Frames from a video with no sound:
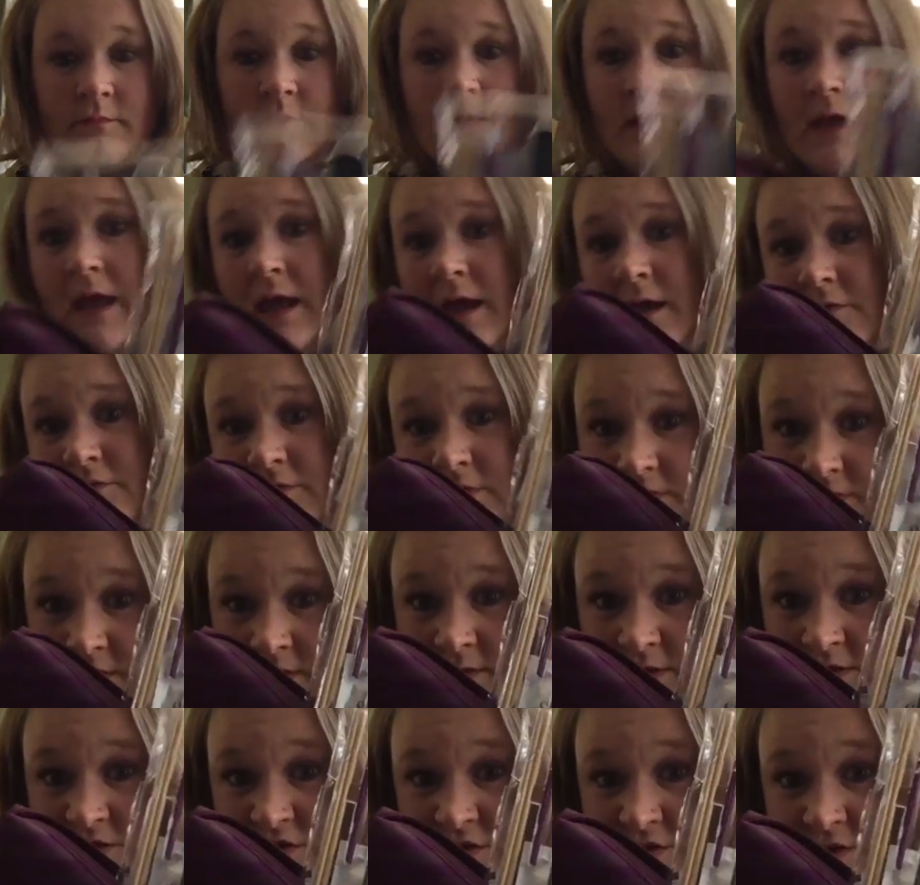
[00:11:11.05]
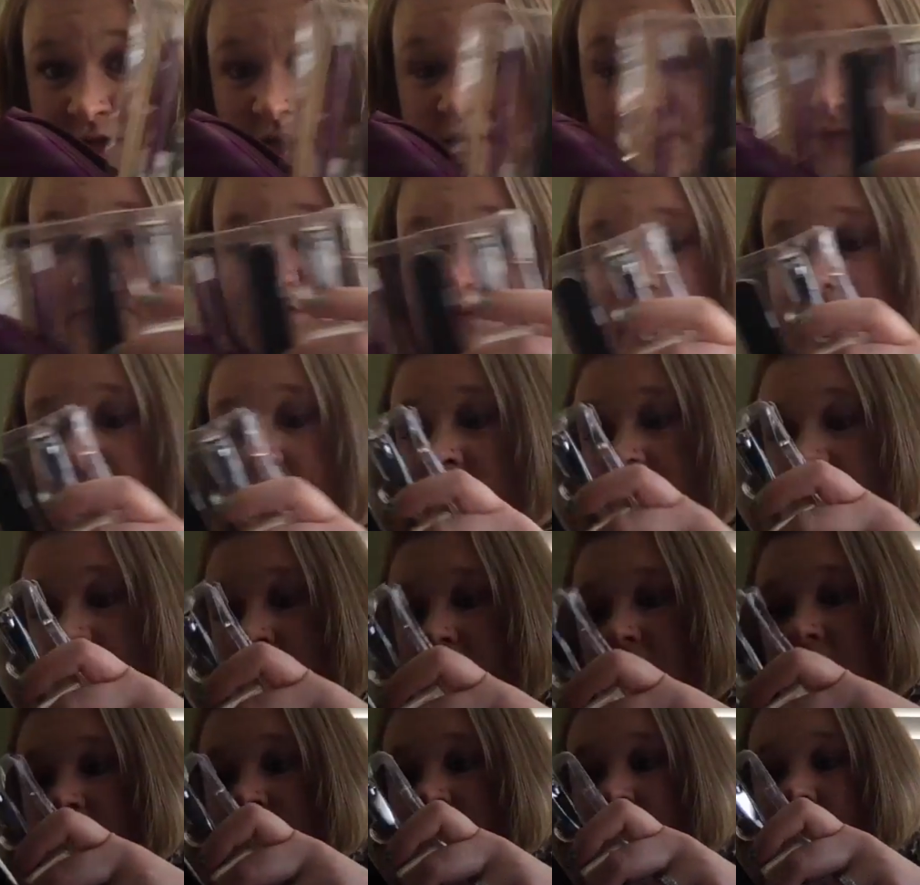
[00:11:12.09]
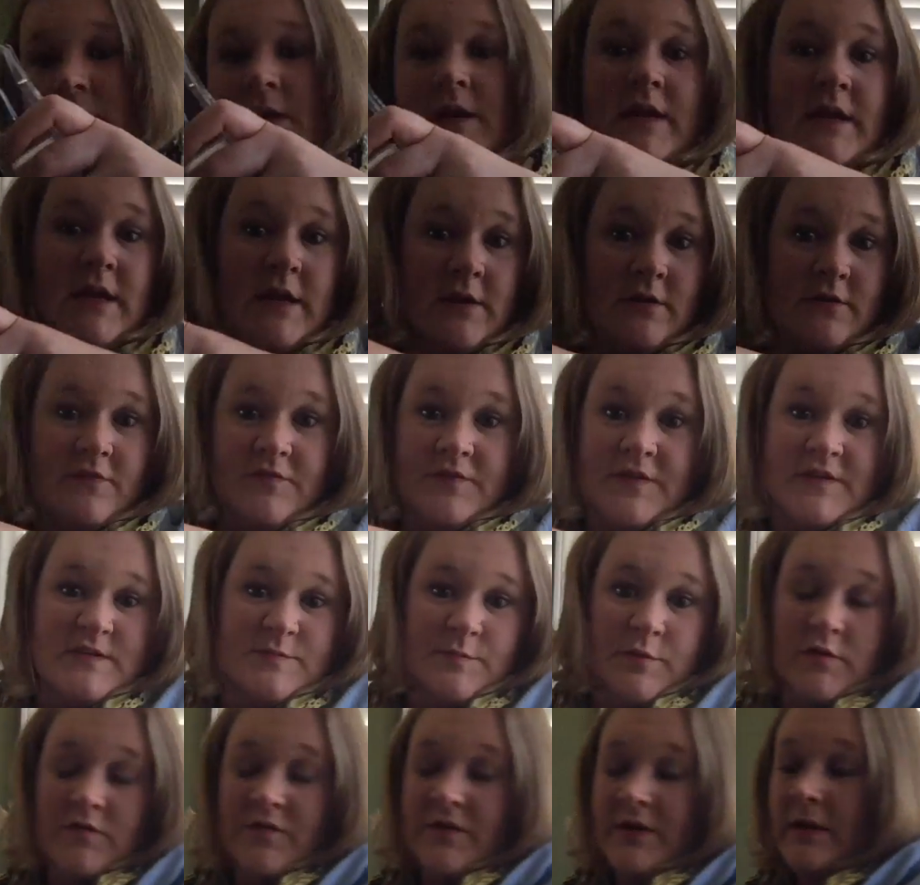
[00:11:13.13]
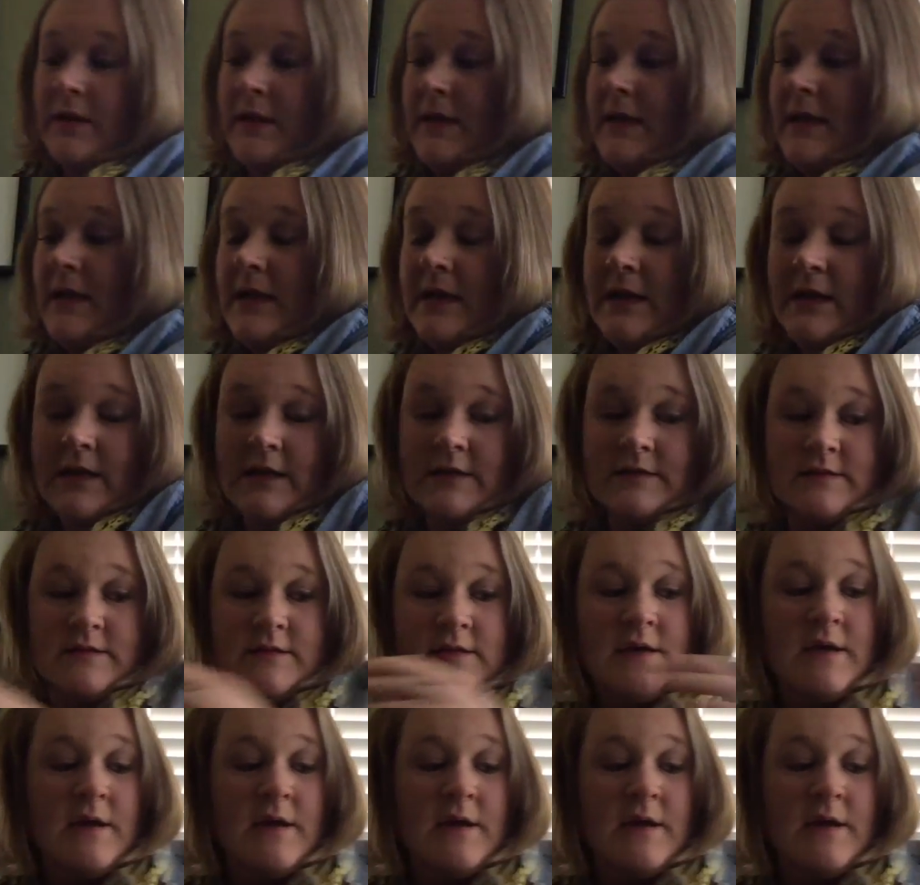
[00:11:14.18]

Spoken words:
Everything that you need is right in there. The mini heater fits perfectly in it.